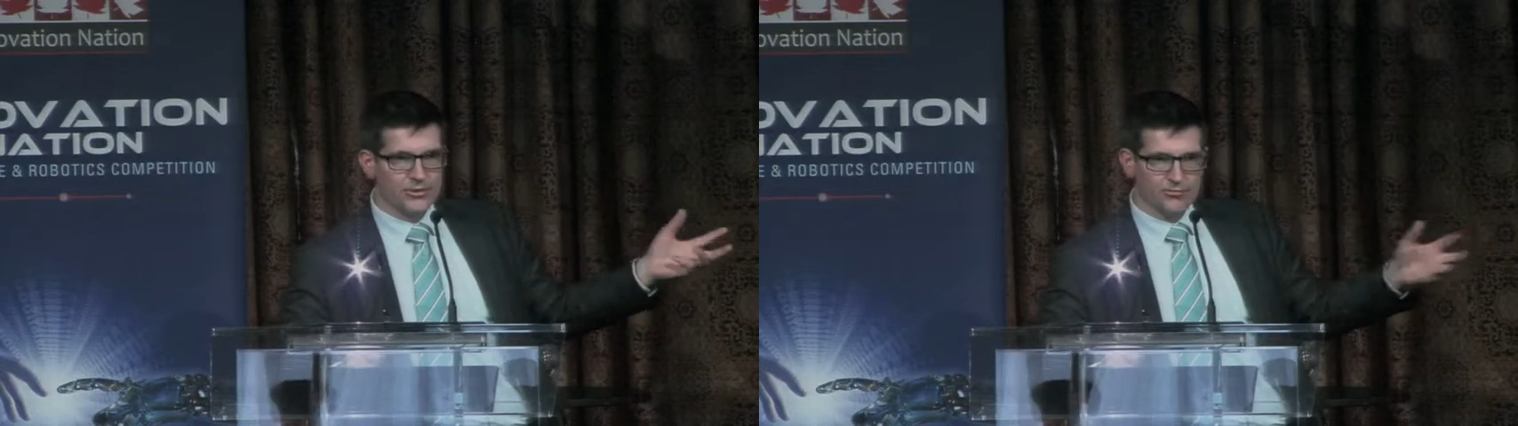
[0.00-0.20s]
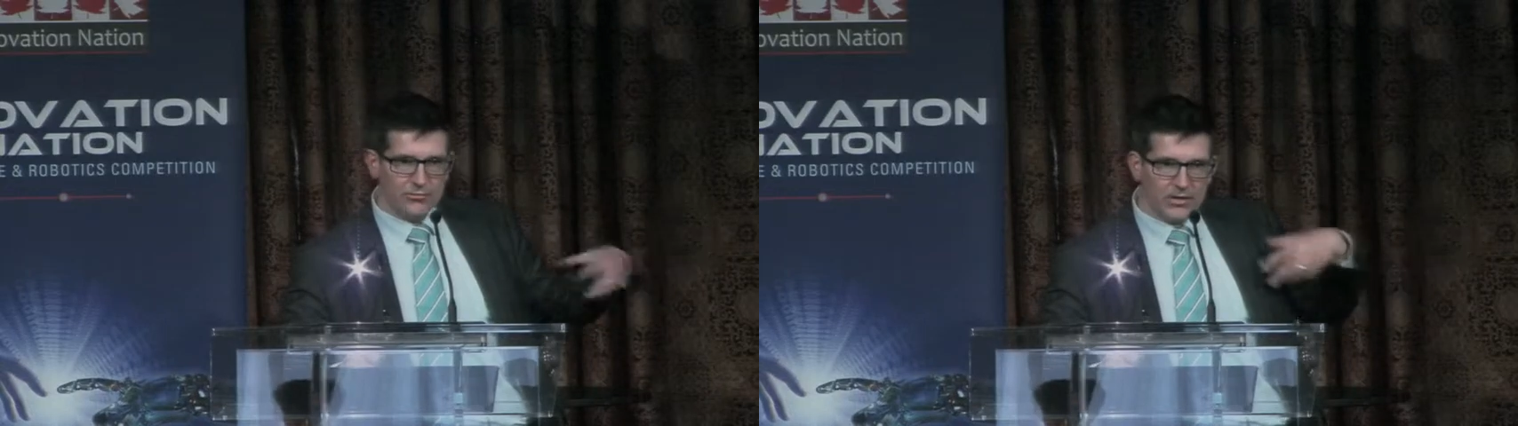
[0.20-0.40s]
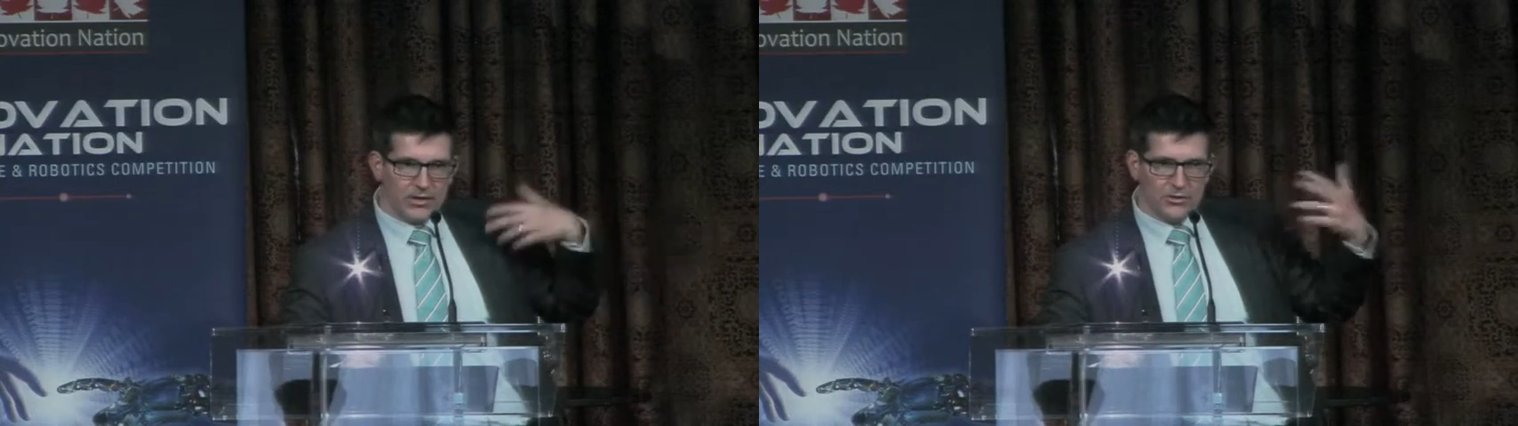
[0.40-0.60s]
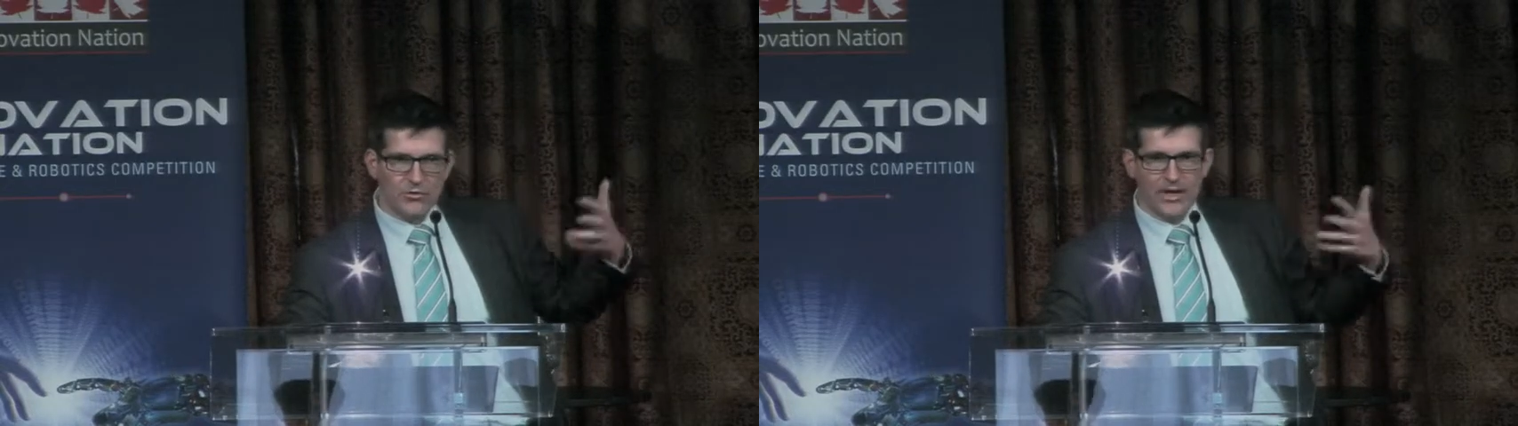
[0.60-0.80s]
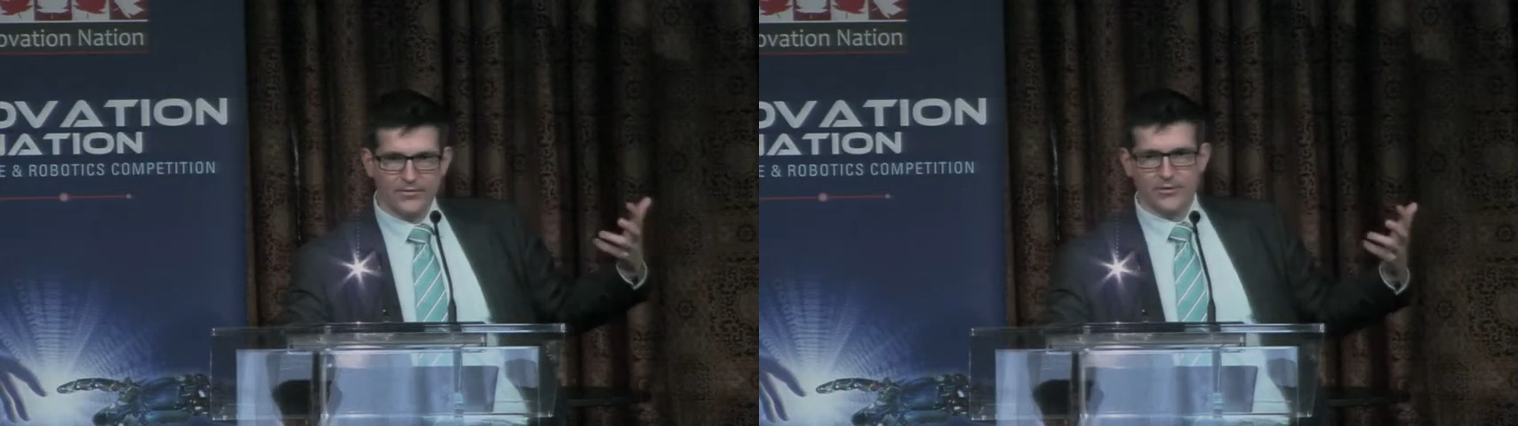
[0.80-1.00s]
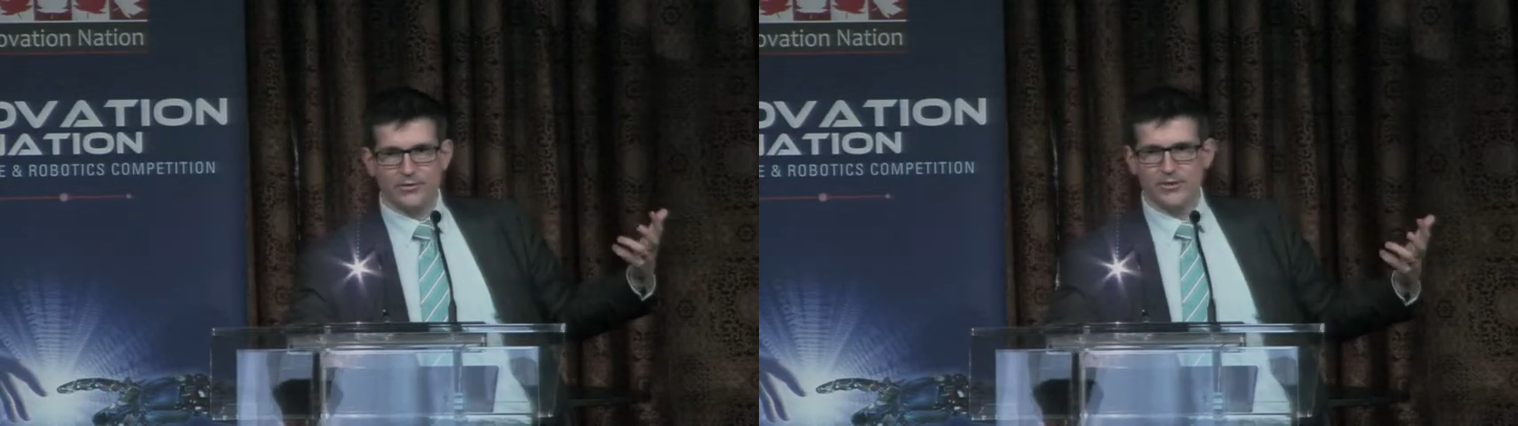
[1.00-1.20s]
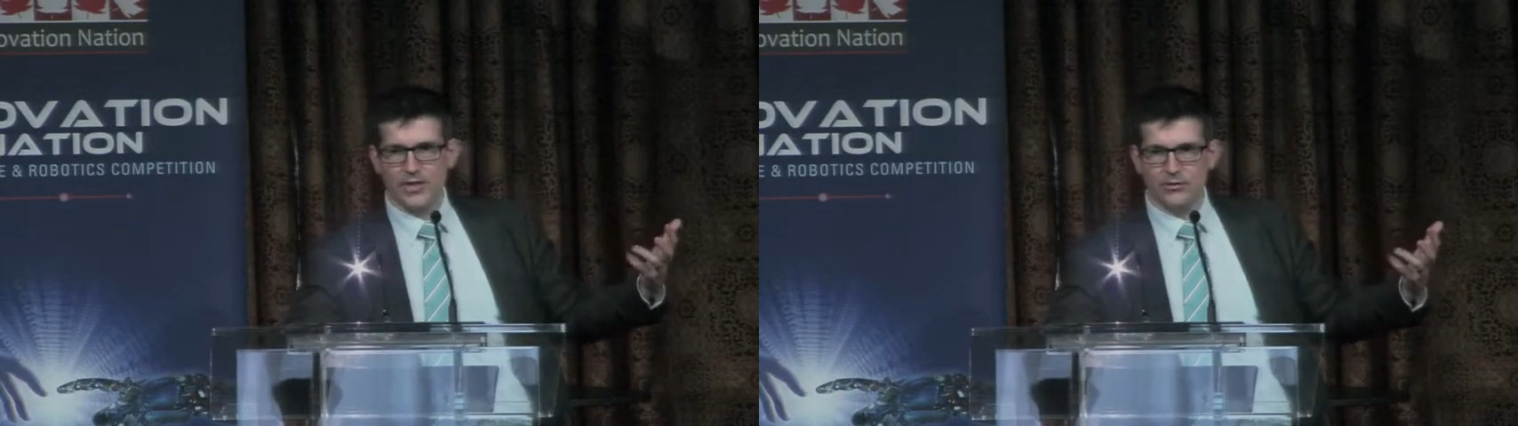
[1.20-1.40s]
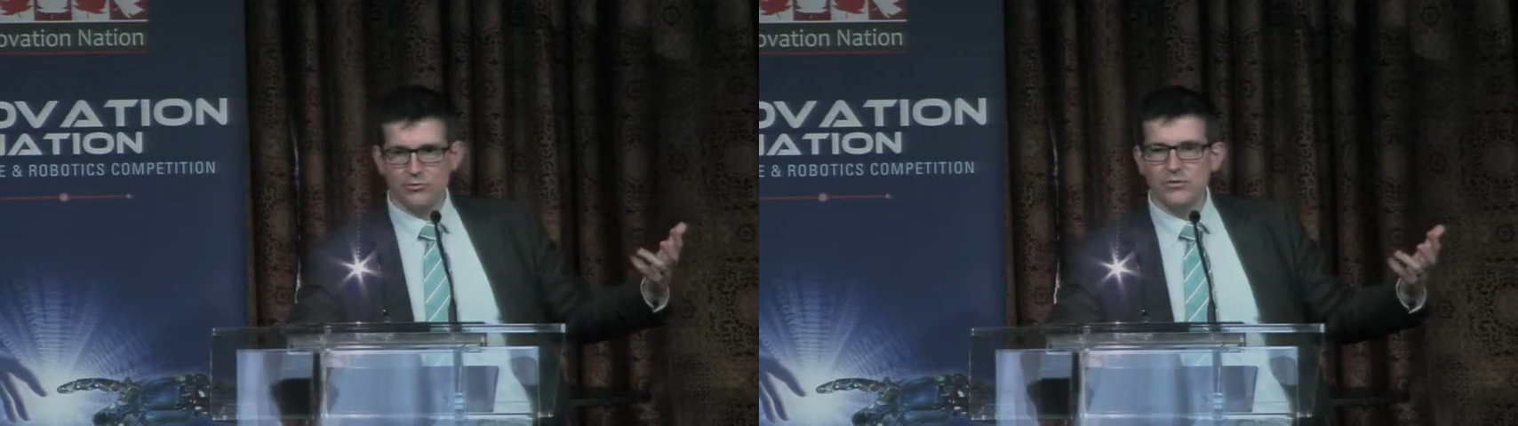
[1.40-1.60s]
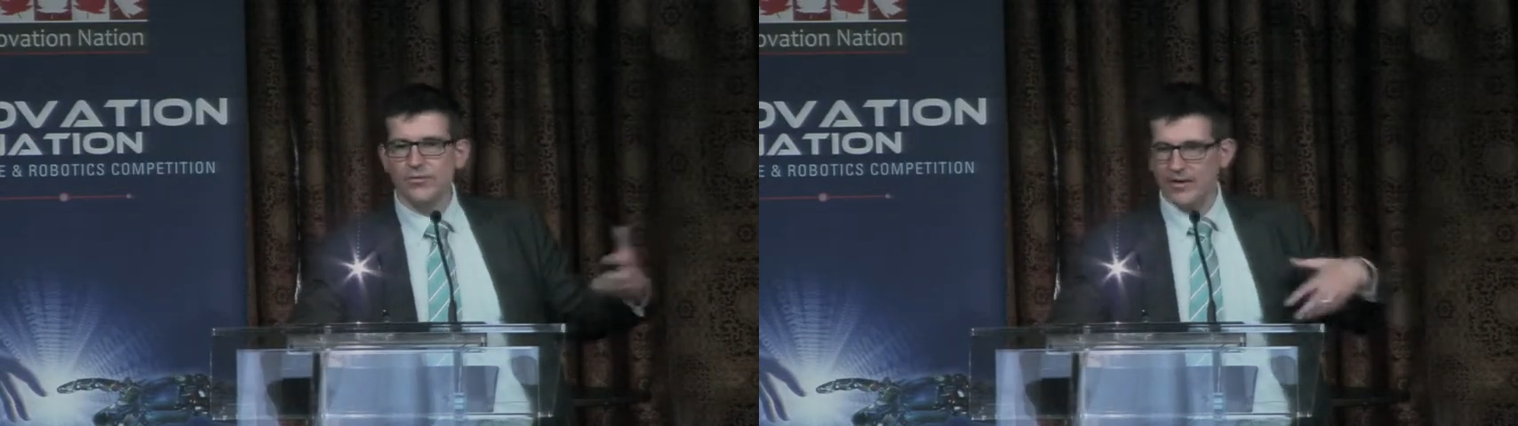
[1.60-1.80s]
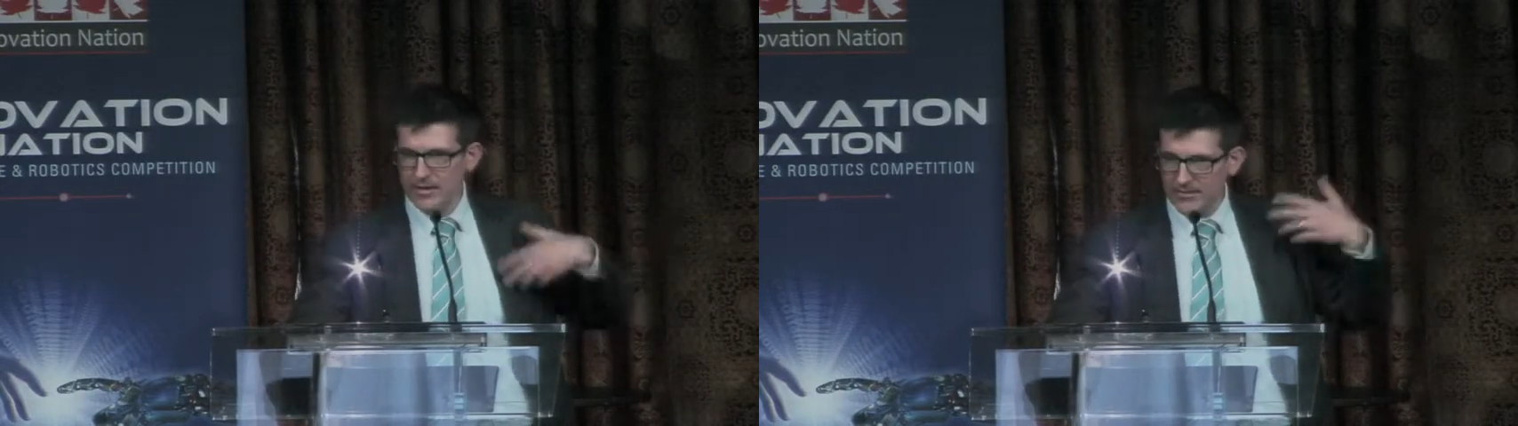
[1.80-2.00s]
you really do have to understand who's
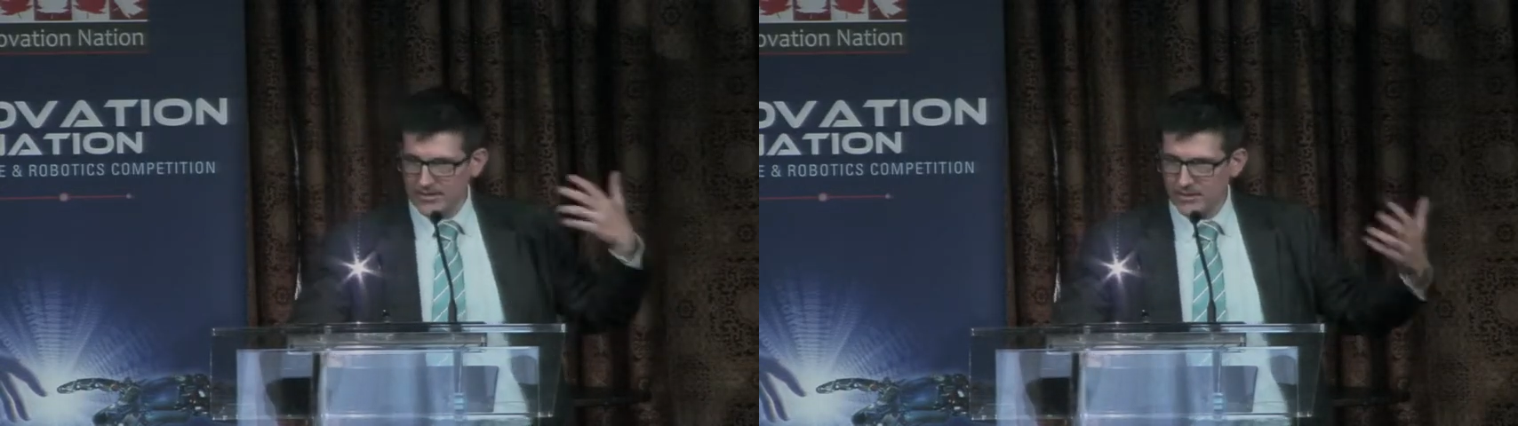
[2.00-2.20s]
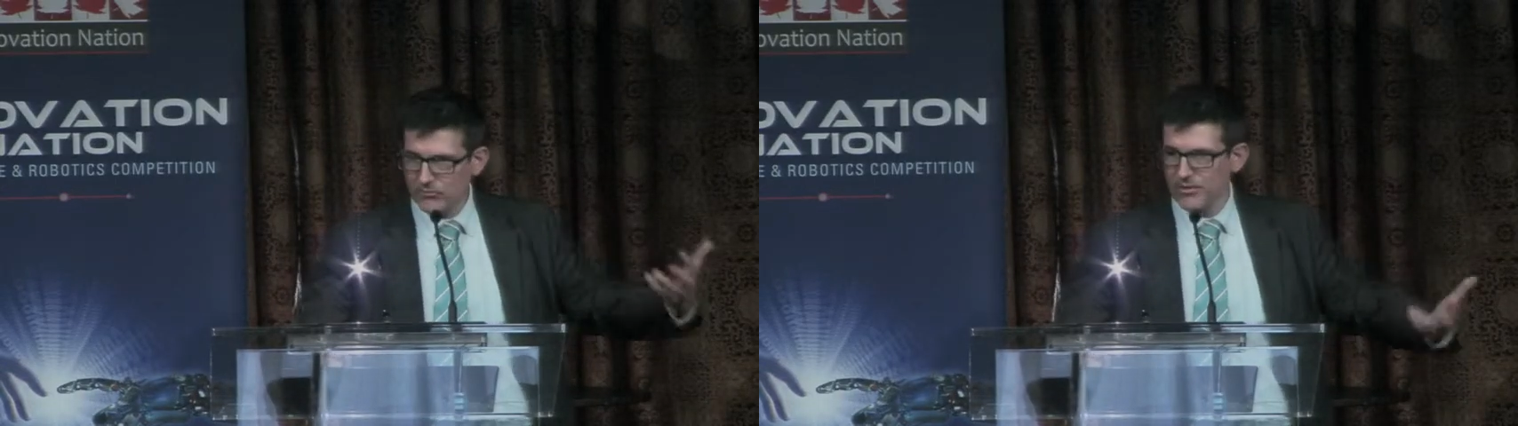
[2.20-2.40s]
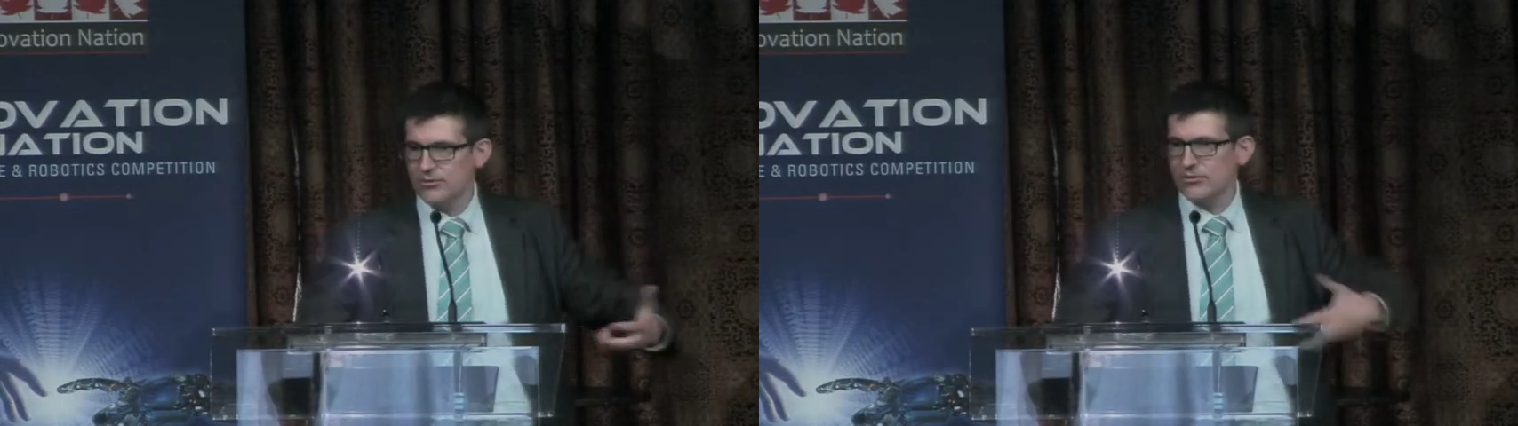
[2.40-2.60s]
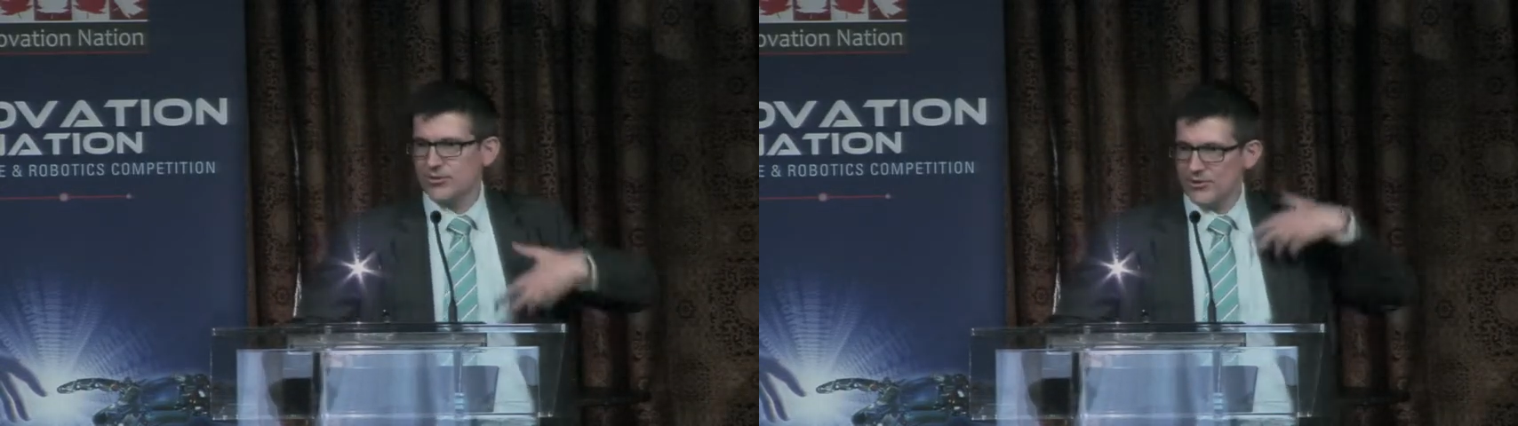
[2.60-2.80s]
funding basic research,